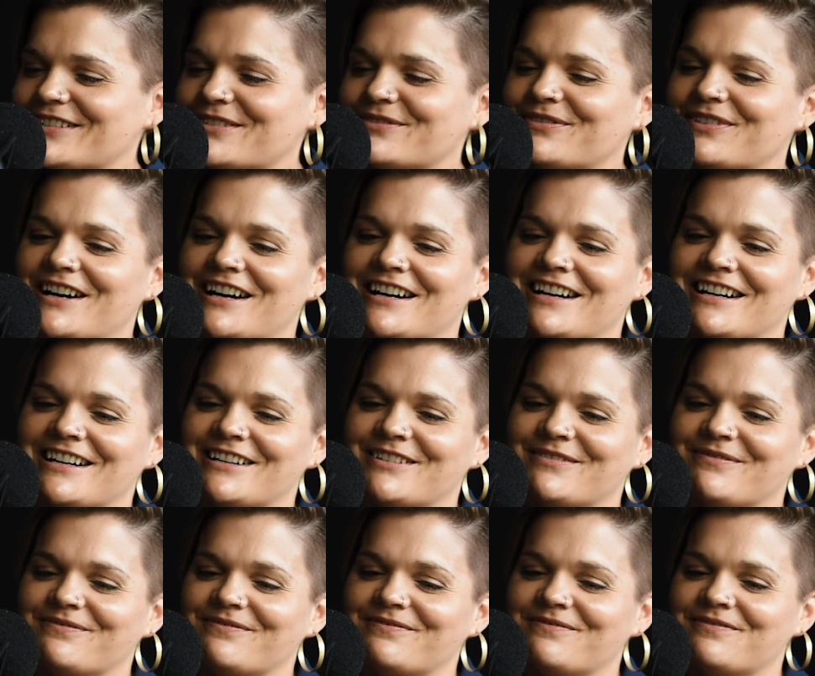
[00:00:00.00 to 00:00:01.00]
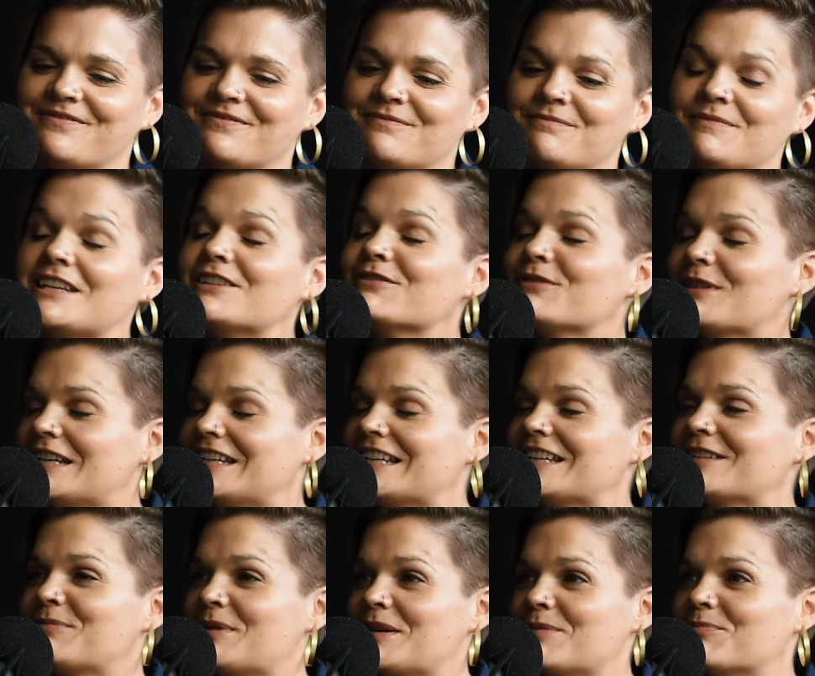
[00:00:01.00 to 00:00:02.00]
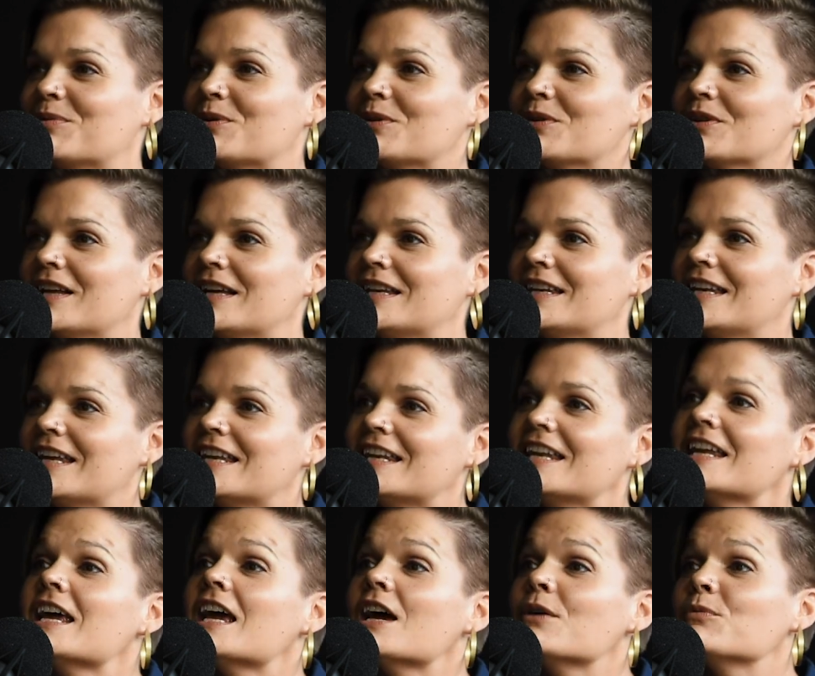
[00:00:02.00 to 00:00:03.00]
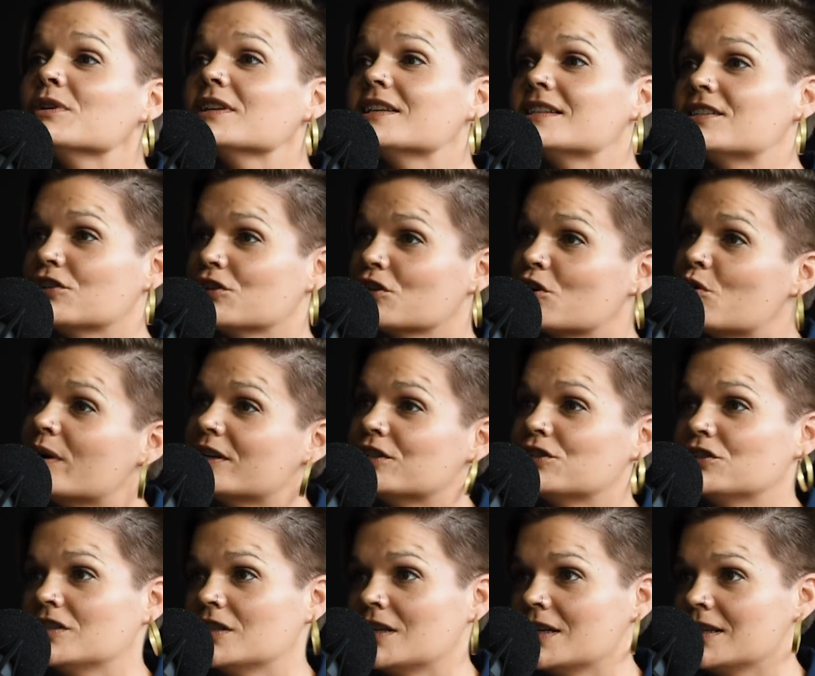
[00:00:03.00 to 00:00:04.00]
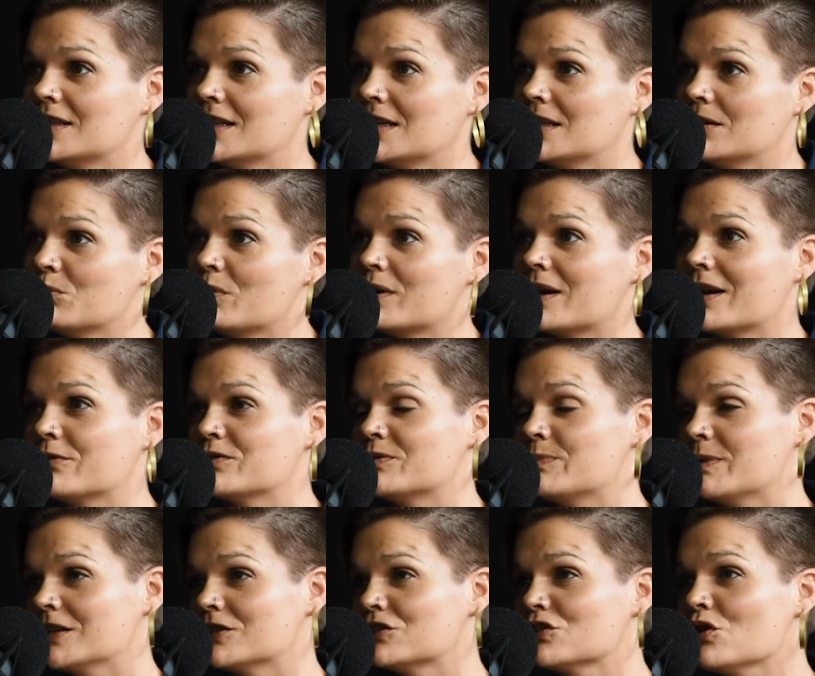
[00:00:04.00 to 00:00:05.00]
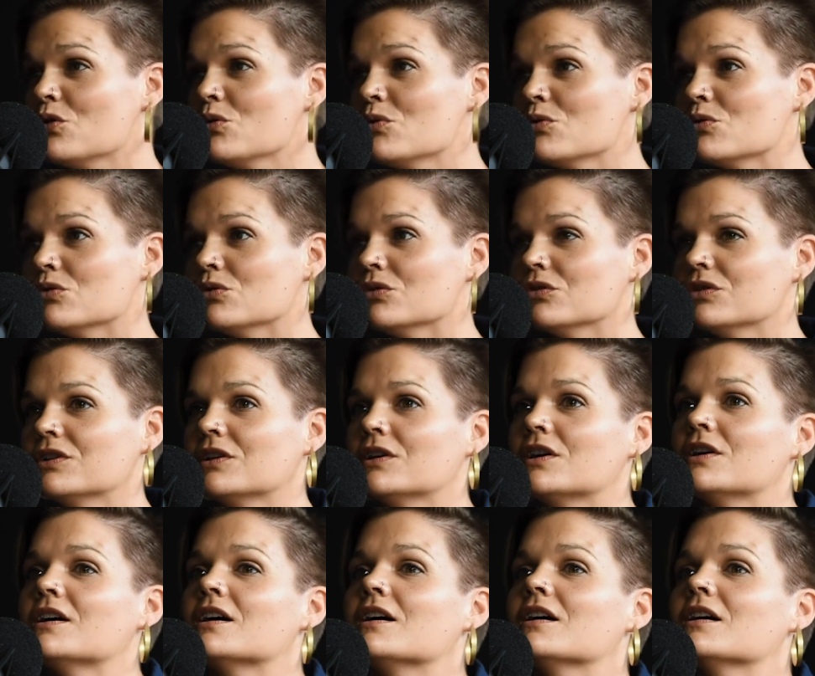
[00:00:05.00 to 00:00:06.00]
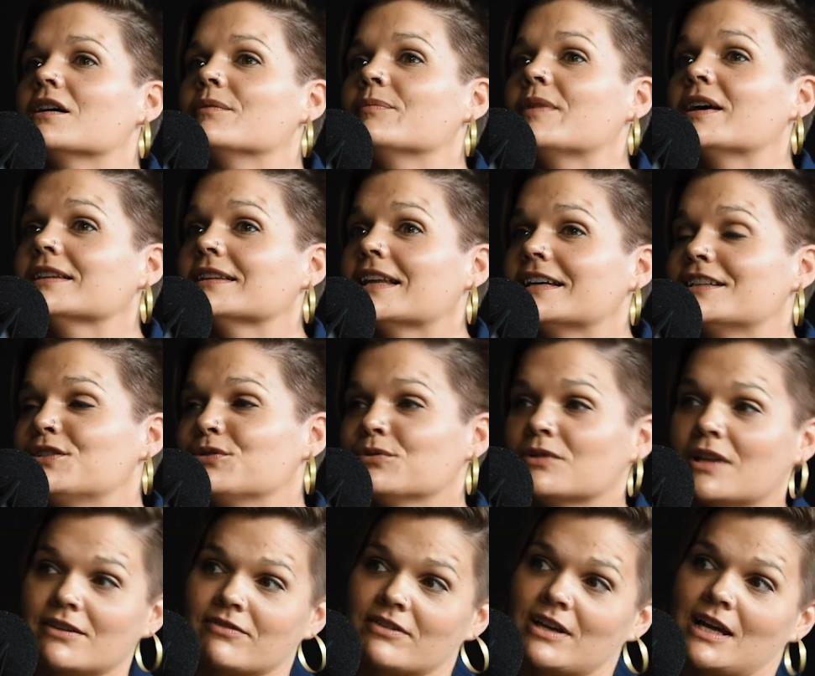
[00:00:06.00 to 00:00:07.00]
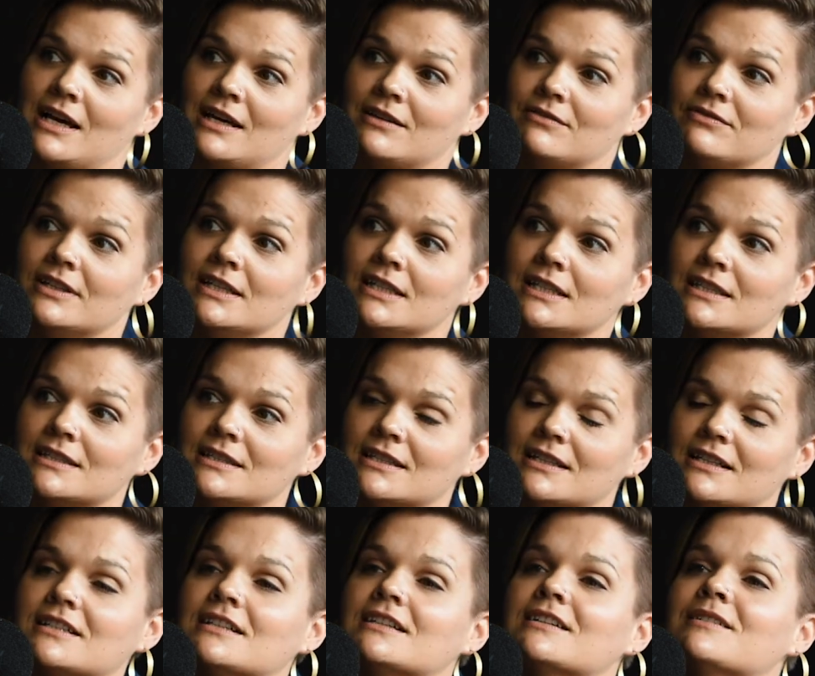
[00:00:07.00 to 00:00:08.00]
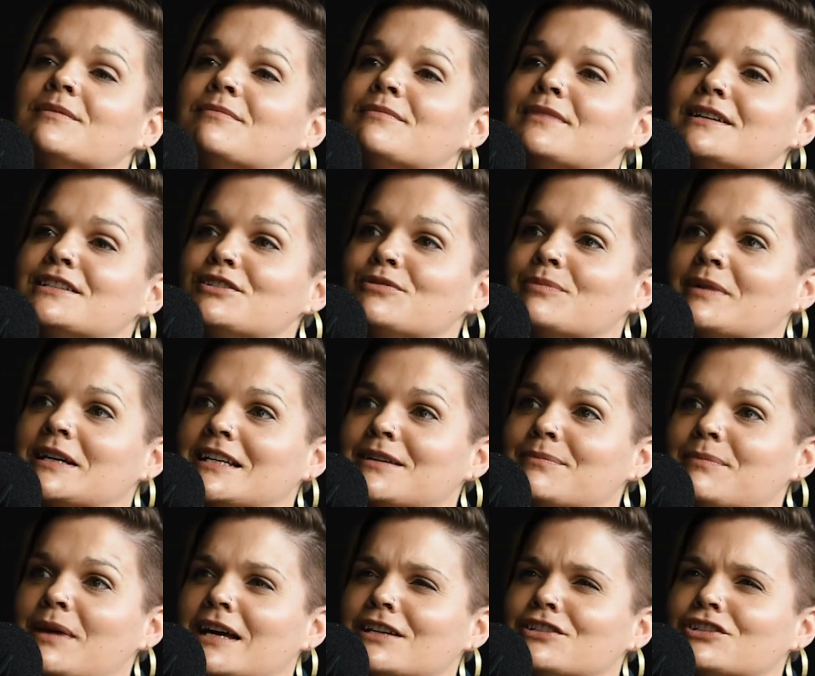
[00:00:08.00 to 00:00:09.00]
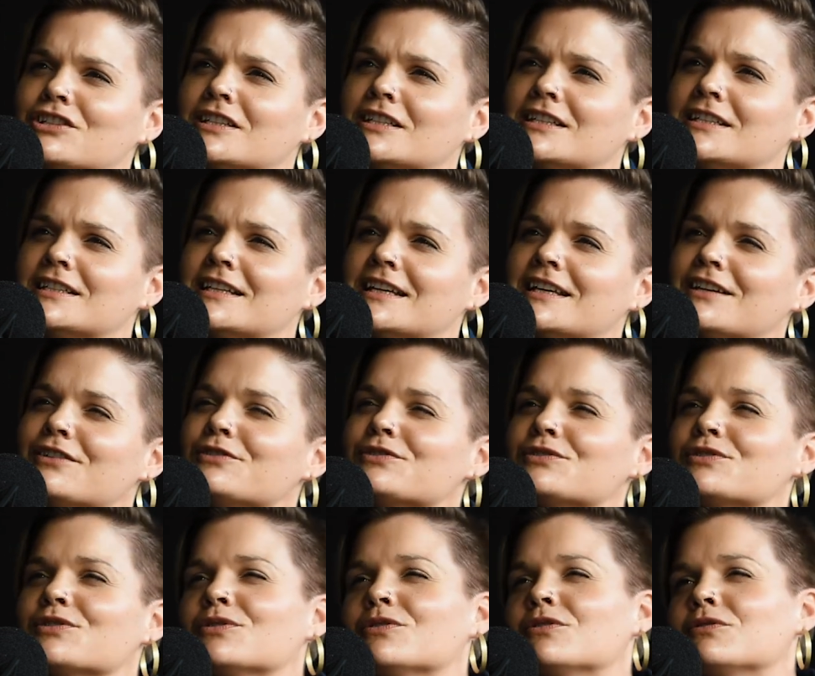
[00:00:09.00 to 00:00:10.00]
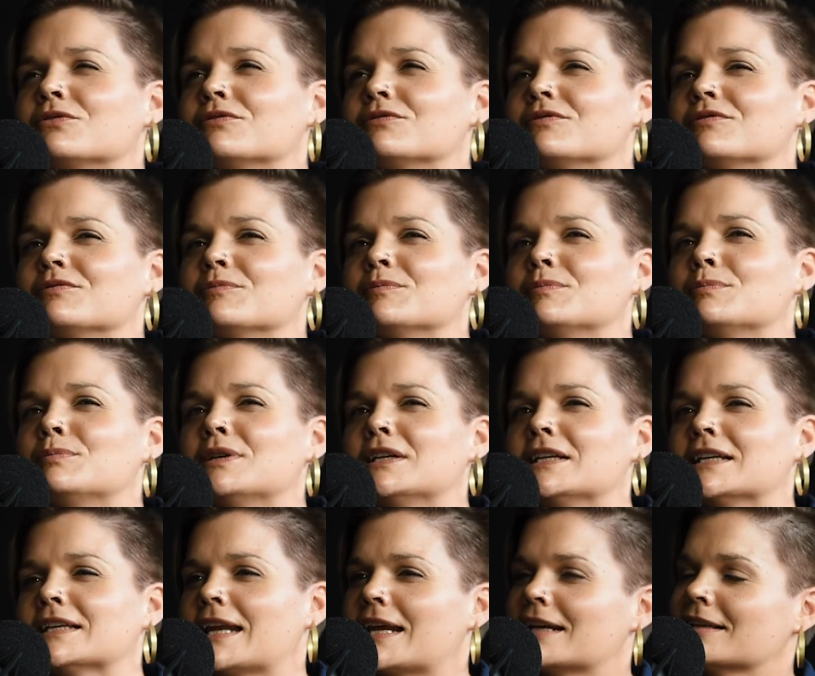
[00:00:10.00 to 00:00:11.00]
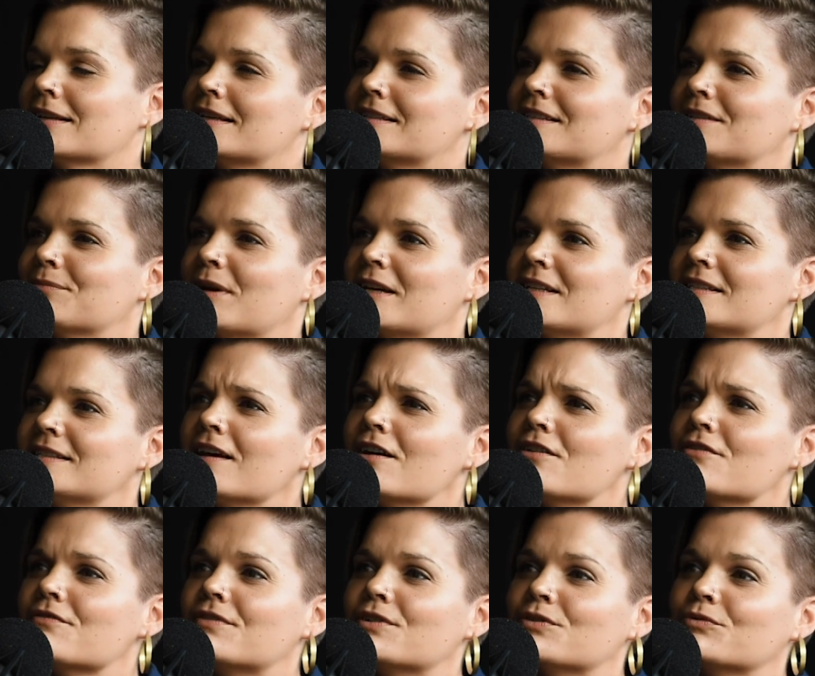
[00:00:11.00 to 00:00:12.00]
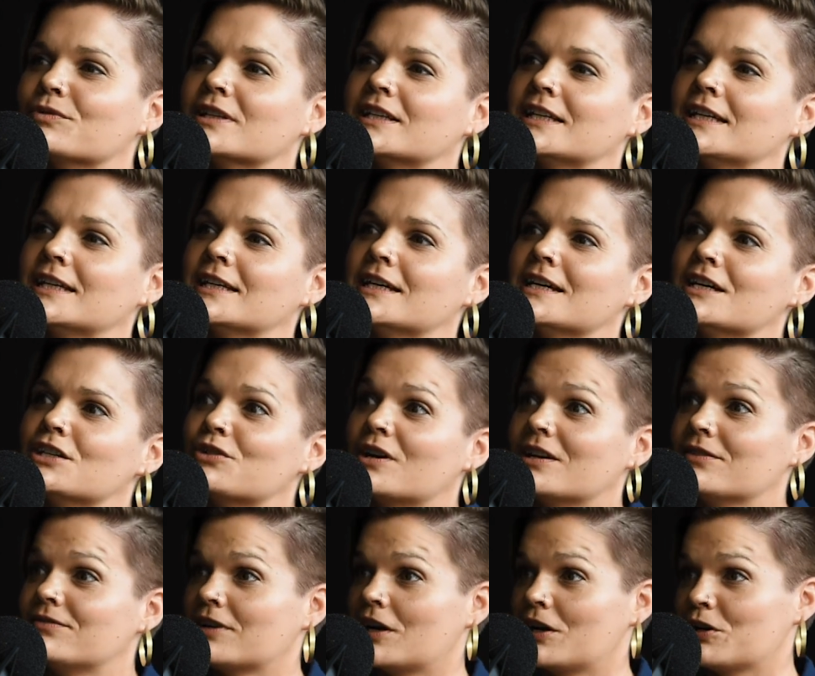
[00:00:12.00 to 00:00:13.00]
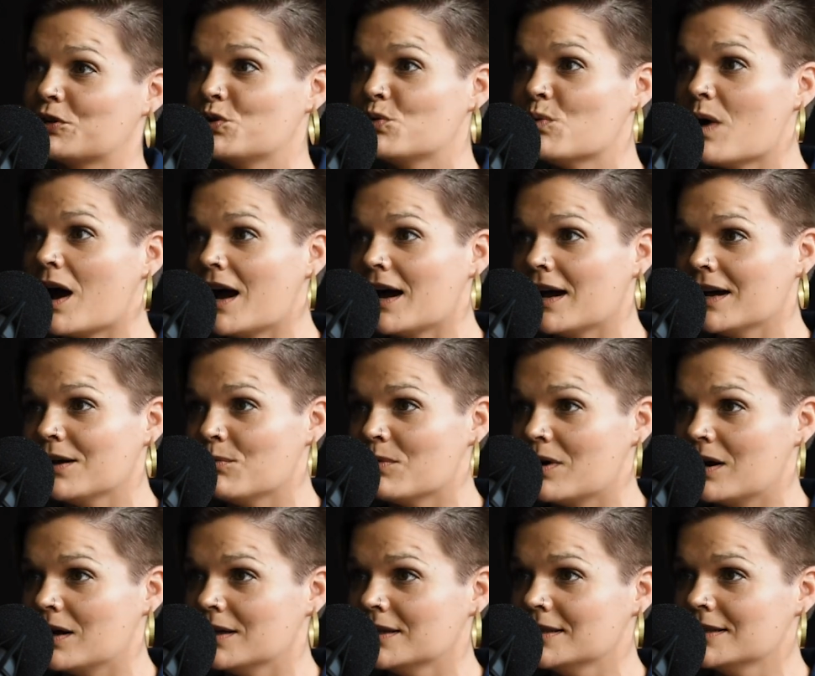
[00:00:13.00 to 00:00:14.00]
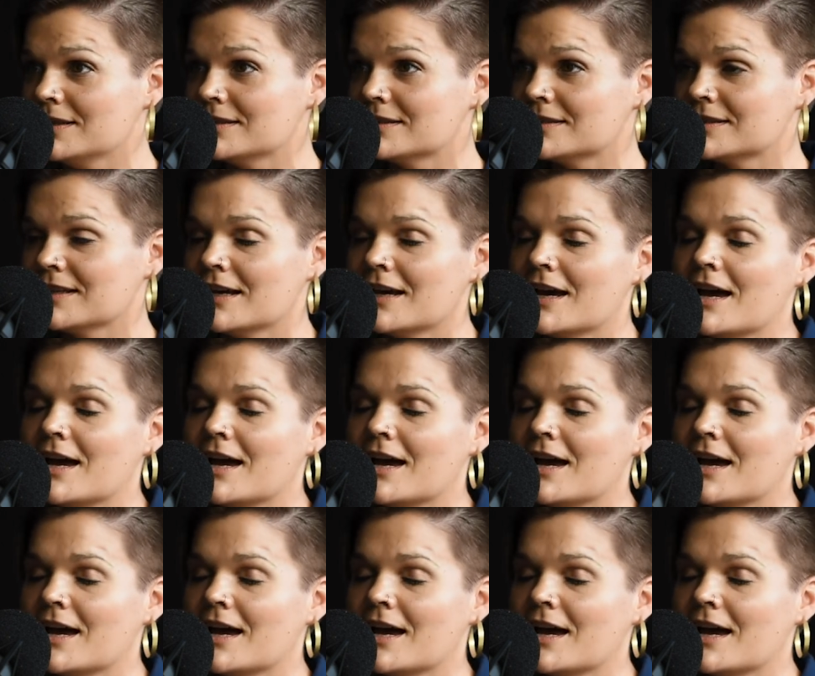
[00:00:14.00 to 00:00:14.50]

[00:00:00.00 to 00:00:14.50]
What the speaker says: of me reading people and really started questioning then what I was being told. That led to a lot of conflict, as you might imagine, and also being an adolescent myself and really trying to figure out who I was,